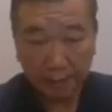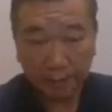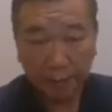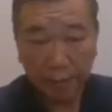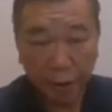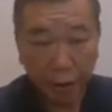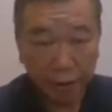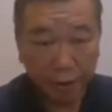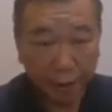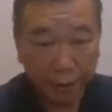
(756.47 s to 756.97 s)

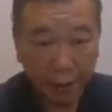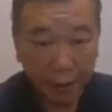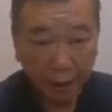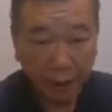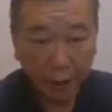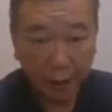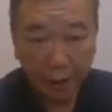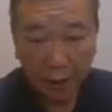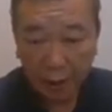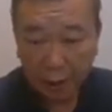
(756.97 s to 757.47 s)

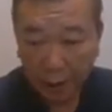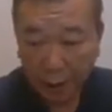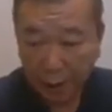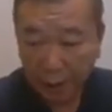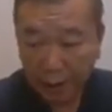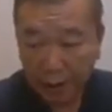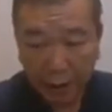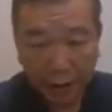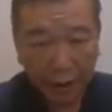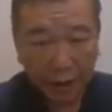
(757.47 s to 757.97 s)
hospital. Then they
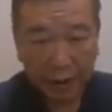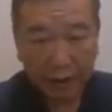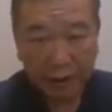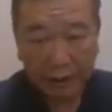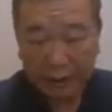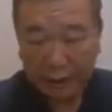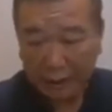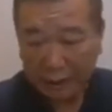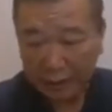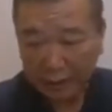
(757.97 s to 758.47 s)
say that
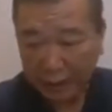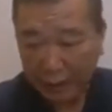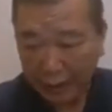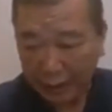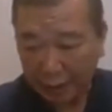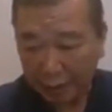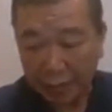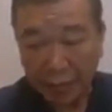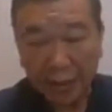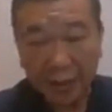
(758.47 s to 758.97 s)

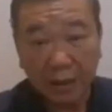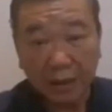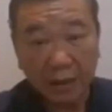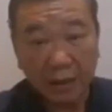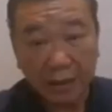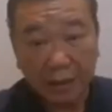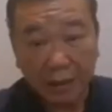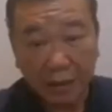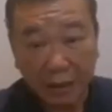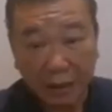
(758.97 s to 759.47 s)
thalassemia
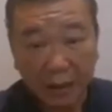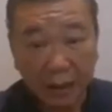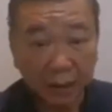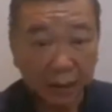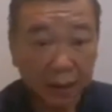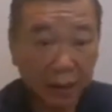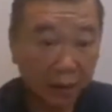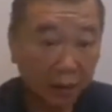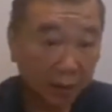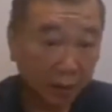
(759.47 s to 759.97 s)
is a
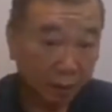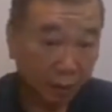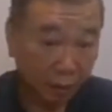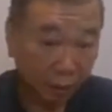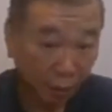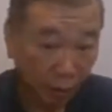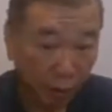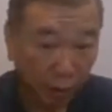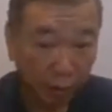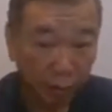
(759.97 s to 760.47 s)
genetic
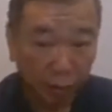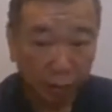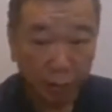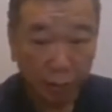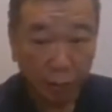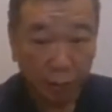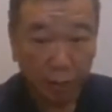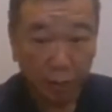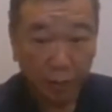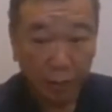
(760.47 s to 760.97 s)
problem,
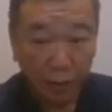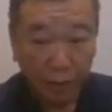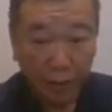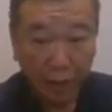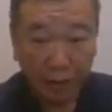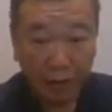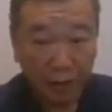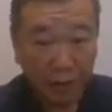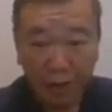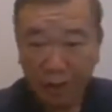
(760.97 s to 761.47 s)

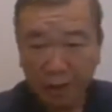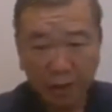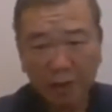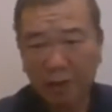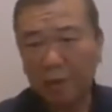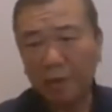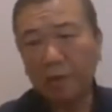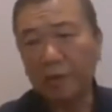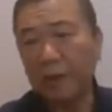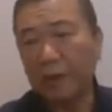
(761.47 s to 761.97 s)
and genetic
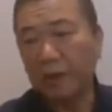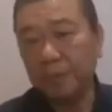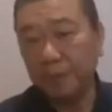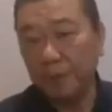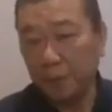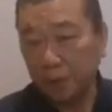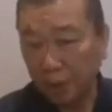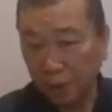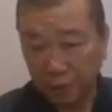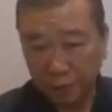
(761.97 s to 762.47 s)
problem cannot be
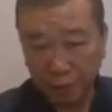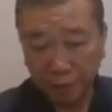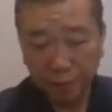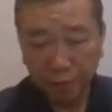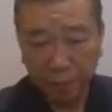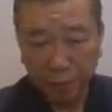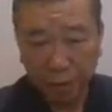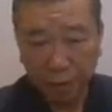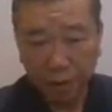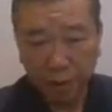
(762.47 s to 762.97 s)
solved.
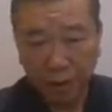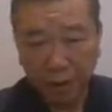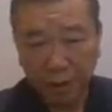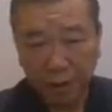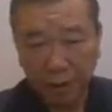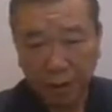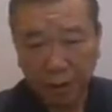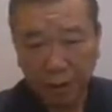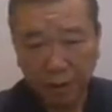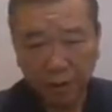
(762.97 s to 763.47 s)
Okay,
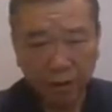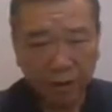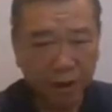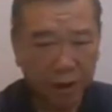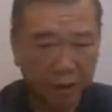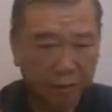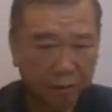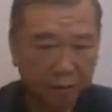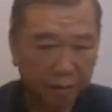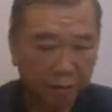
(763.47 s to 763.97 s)
this thing. So
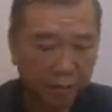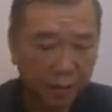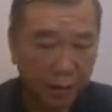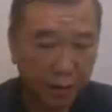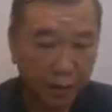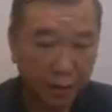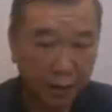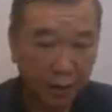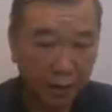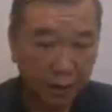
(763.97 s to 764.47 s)
they
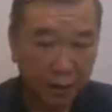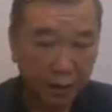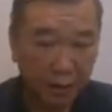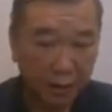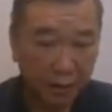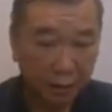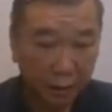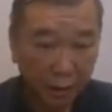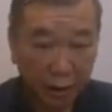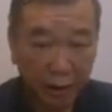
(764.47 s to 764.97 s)

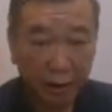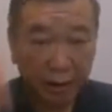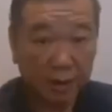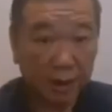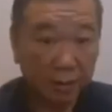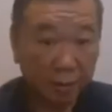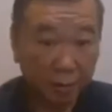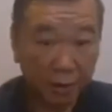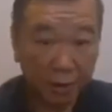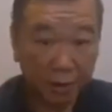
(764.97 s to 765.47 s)
only
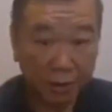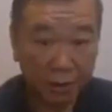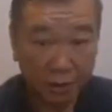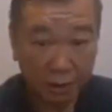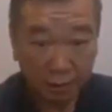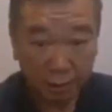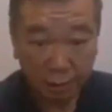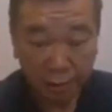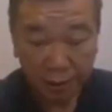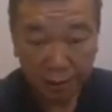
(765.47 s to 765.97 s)
blood
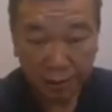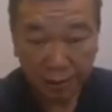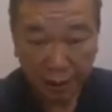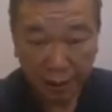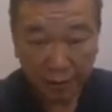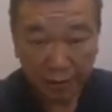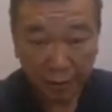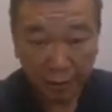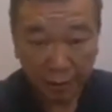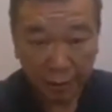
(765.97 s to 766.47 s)

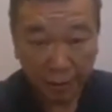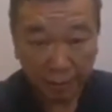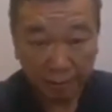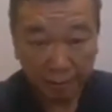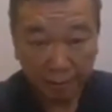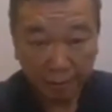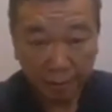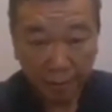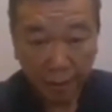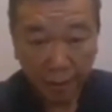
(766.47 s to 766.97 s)
transfusion.
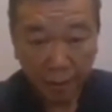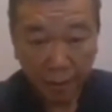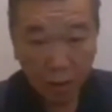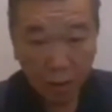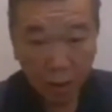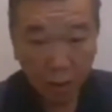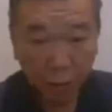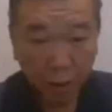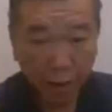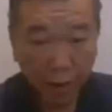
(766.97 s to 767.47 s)

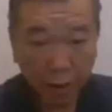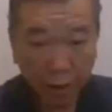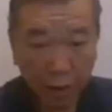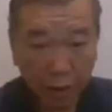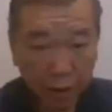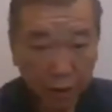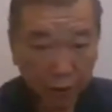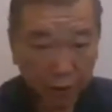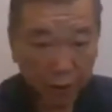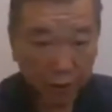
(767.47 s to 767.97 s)
So when you
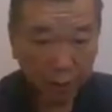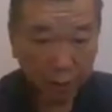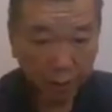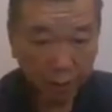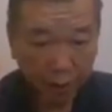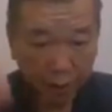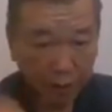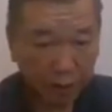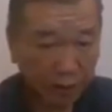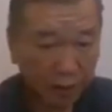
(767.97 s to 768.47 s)
give the
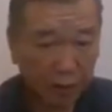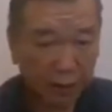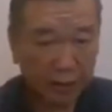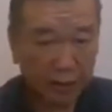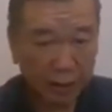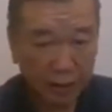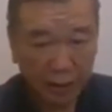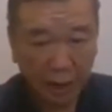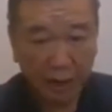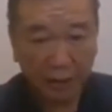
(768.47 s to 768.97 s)
blood
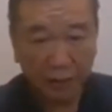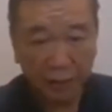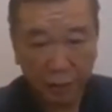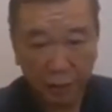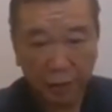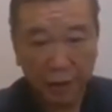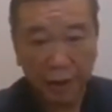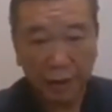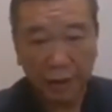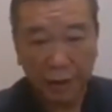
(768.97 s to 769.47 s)

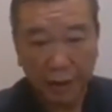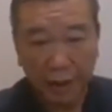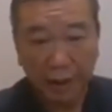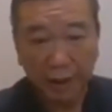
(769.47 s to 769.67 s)
transfusions,